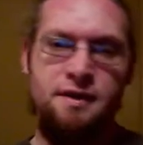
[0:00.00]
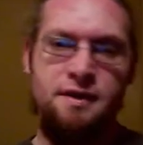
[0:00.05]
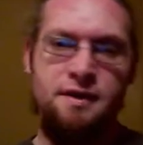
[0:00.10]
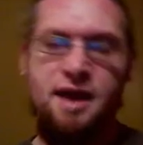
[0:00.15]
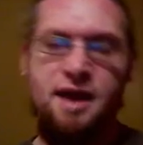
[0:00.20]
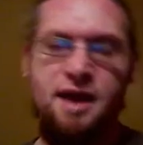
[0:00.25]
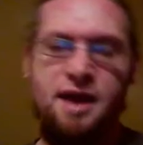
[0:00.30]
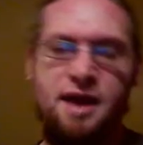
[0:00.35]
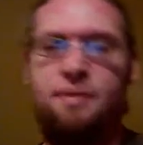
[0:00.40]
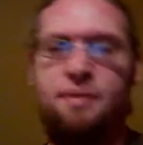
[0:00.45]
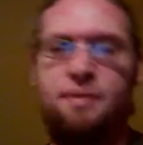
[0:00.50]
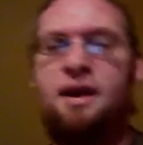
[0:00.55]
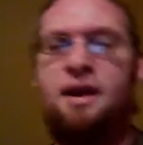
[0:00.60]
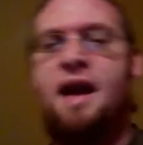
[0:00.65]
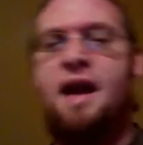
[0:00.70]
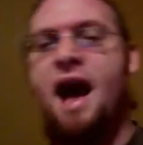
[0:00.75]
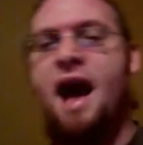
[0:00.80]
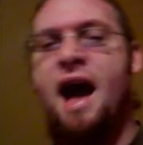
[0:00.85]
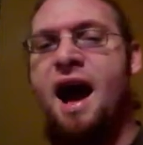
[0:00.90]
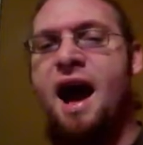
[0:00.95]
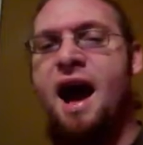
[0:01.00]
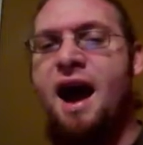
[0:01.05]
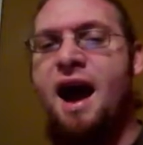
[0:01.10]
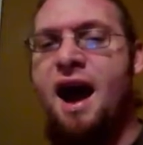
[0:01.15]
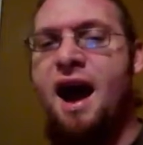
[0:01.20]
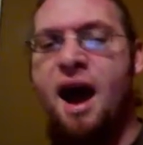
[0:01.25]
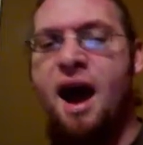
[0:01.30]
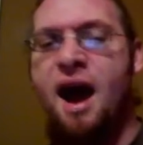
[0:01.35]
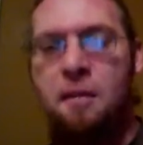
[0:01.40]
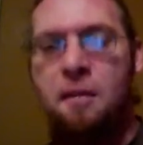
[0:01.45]
What happened?
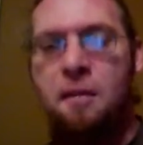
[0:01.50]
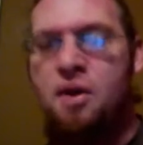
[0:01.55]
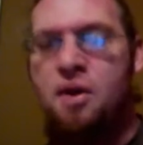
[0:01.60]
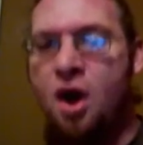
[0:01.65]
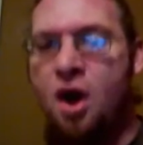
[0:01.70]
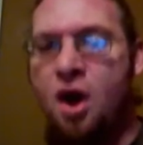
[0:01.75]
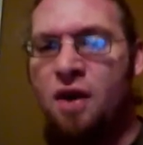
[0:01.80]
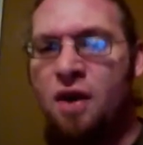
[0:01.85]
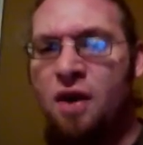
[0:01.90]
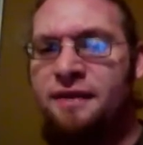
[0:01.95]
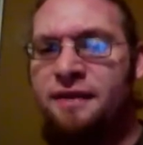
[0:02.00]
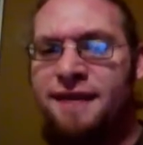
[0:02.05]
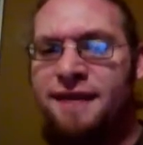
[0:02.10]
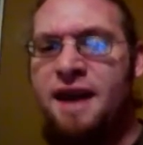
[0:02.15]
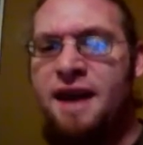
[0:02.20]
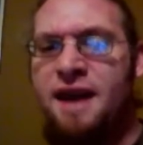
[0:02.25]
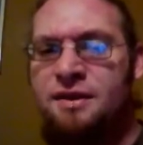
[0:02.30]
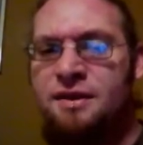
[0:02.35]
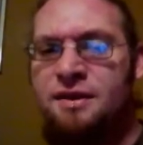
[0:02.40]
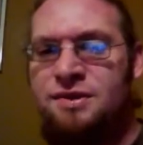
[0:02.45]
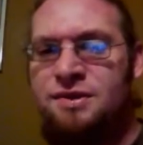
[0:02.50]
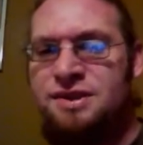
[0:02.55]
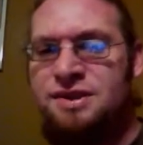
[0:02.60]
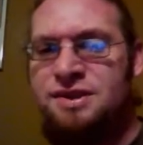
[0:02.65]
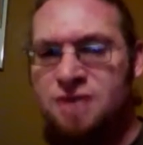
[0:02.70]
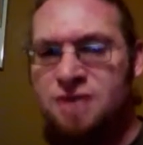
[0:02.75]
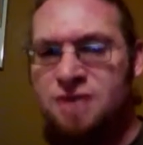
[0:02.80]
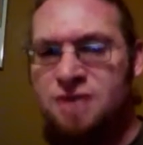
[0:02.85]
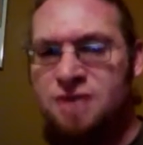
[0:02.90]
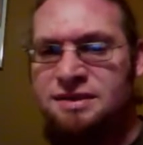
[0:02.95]
I'm calling the
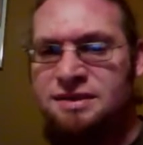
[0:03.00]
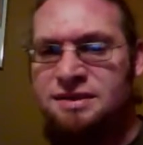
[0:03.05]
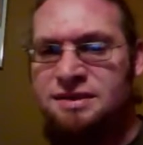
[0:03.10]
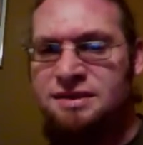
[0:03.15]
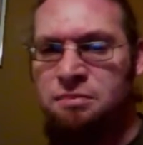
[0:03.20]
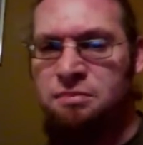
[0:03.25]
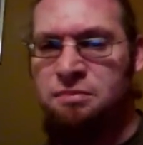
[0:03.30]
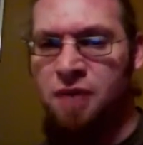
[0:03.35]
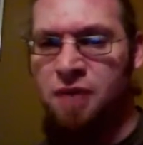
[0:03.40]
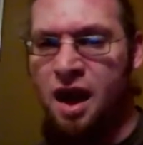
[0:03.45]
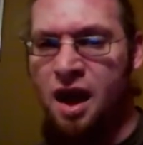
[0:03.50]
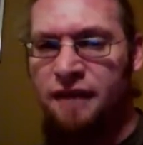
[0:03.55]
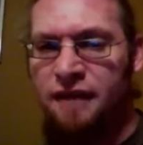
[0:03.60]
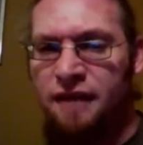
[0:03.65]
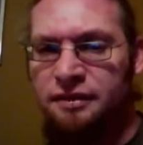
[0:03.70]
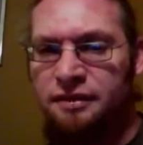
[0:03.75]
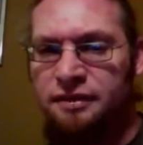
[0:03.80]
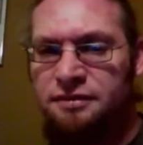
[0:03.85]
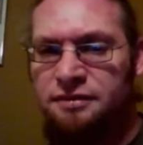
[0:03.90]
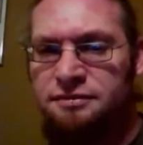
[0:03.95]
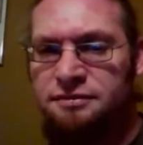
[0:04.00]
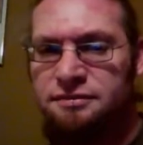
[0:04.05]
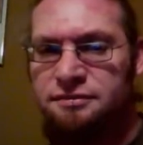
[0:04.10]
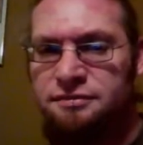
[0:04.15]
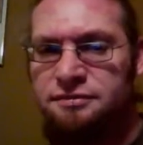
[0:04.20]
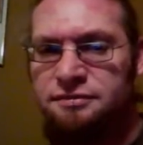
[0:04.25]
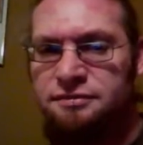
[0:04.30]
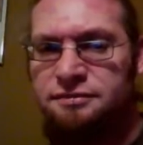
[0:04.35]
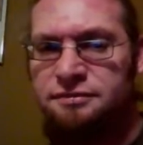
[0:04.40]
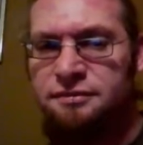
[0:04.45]
diagnosis lost the plot.
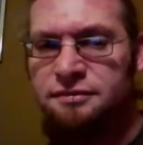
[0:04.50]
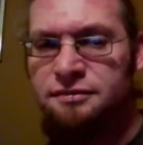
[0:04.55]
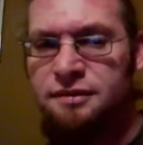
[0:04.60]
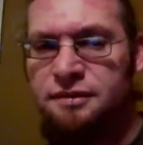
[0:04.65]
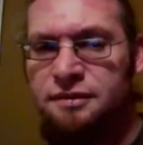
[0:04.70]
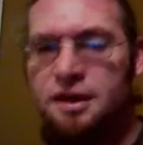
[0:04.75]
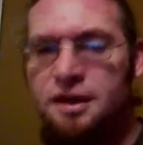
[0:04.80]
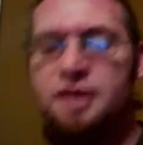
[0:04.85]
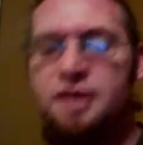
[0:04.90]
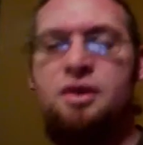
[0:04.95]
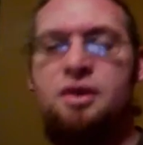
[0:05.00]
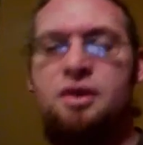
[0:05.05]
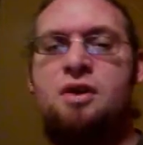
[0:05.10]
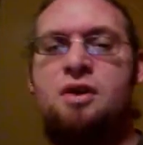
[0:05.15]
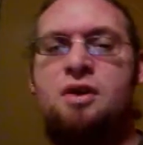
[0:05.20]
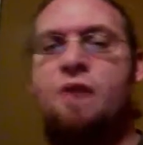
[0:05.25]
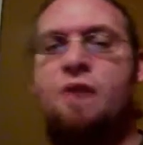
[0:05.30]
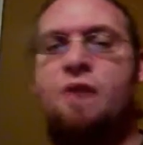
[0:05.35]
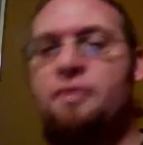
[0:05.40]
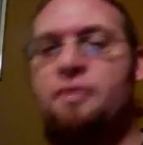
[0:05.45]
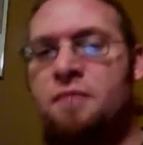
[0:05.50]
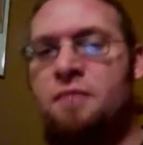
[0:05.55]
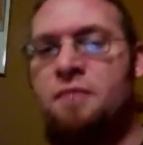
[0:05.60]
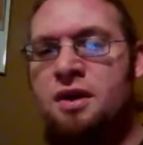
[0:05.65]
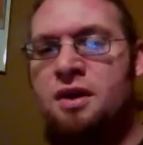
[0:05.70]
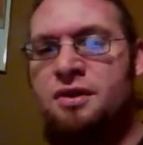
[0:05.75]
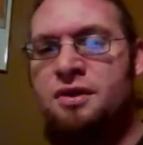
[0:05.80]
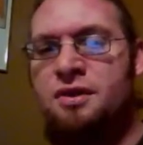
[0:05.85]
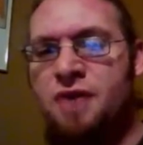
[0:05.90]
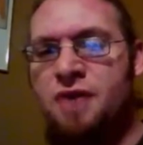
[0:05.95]
You don't go from
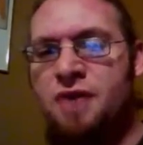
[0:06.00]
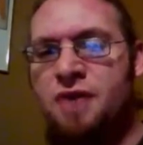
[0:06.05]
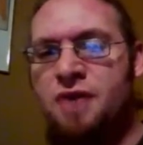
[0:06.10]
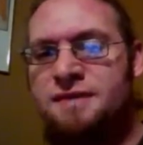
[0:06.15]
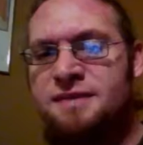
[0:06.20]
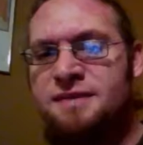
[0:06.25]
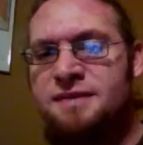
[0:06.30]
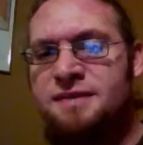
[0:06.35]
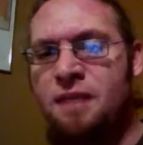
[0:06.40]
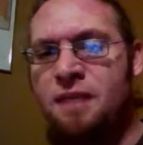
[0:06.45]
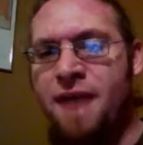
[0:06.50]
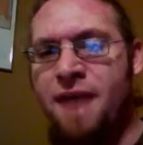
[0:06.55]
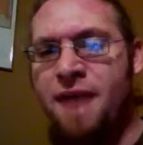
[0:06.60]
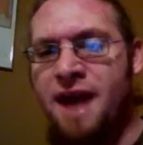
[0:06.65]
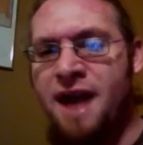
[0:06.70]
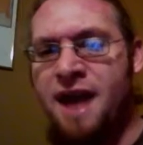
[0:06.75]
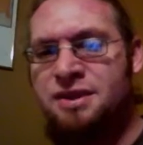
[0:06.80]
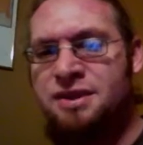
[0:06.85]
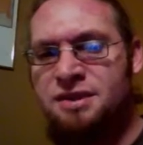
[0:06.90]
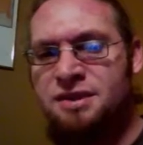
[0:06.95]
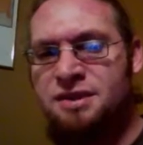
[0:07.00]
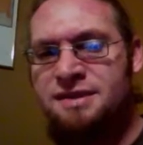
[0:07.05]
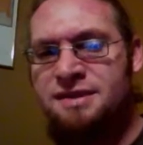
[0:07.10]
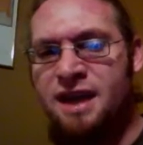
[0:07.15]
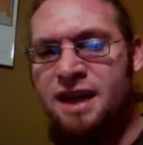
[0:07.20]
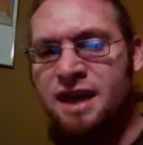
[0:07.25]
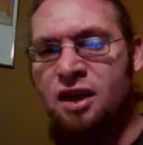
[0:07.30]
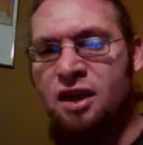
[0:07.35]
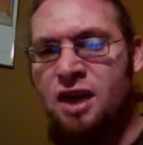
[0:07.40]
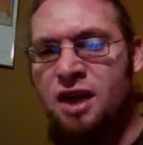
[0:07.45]
nonstop action and
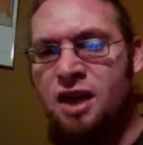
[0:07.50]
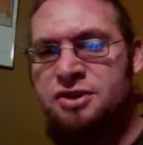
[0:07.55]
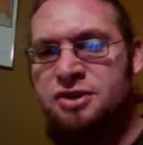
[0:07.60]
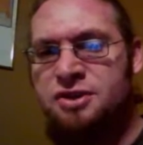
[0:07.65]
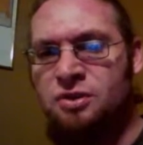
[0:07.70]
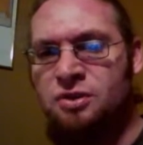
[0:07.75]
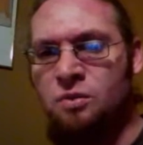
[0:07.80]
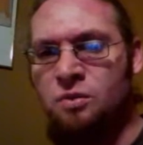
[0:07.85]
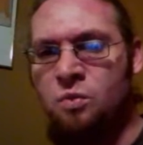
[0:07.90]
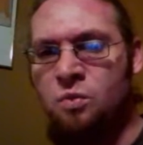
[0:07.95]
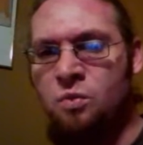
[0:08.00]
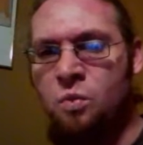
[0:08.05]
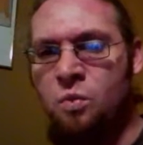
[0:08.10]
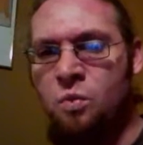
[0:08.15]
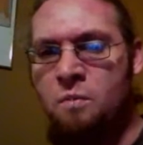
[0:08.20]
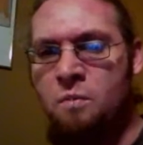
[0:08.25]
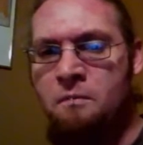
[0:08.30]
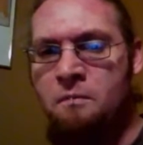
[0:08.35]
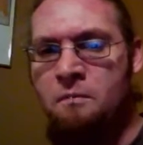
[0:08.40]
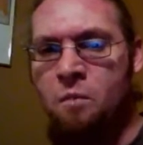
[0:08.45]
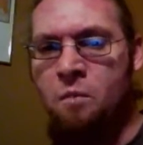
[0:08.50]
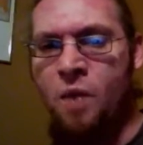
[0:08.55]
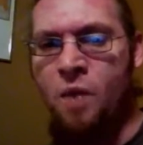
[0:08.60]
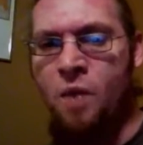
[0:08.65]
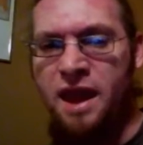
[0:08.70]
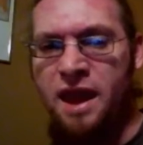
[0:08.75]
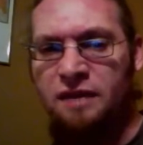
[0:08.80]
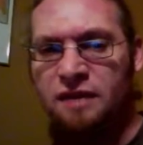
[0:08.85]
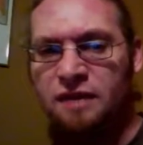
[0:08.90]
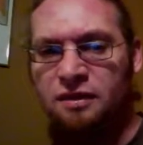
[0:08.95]
psychological
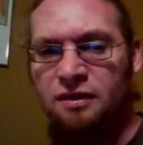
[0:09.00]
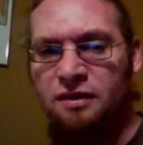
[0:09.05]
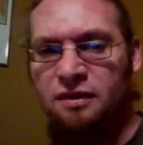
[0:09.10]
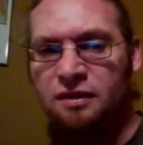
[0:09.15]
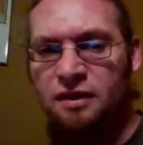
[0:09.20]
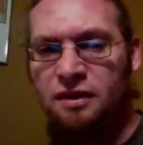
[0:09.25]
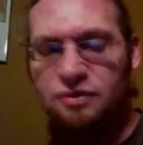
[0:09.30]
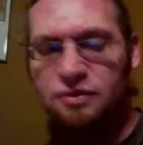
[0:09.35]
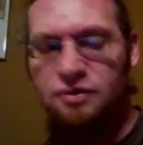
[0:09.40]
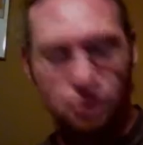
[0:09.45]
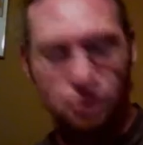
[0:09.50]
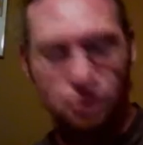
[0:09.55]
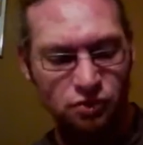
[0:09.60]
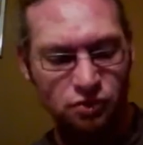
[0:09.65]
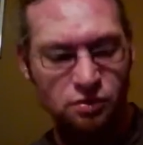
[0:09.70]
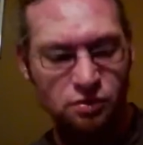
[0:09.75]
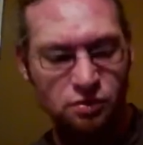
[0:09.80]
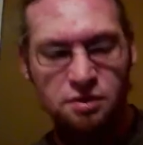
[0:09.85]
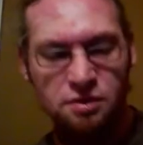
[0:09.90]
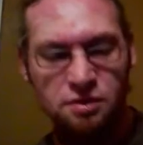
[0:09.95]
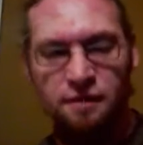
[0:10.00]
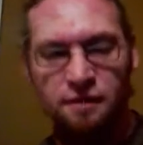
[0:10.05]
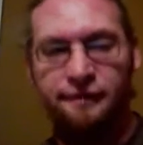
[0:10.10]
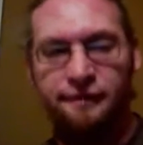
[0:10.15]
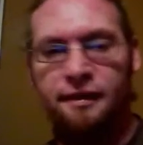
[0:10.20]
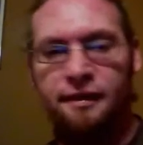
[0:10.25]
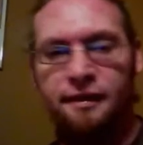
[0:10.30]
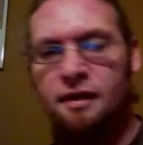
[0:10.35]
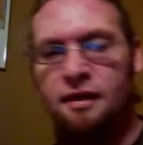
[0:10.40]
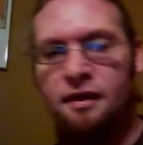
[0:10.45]
weight to
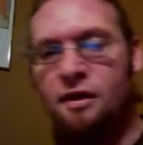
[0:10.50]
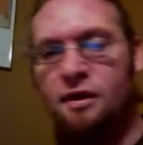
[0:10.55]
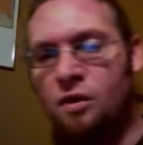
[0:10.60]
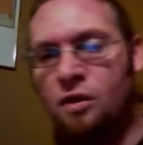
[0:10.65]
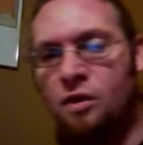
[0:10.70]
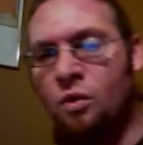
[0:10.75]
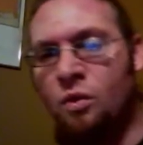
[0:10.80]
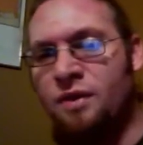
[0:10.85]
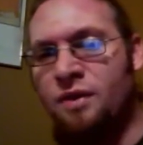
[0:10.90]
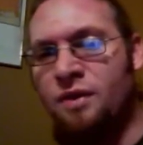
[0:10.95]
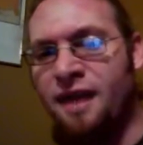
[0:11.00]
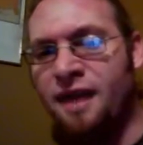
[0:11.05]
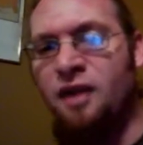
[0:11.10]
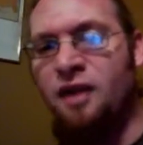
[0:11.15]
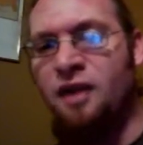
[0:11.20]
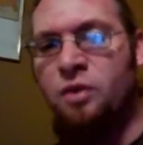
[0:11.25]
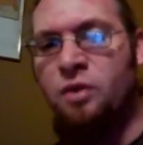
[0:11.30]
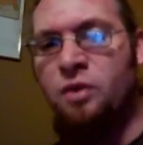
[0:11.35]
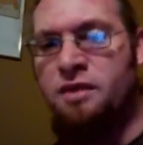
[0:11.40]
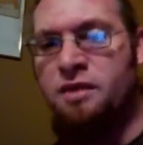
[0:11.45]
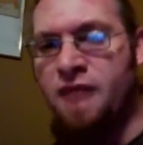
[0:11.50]
what the hell do we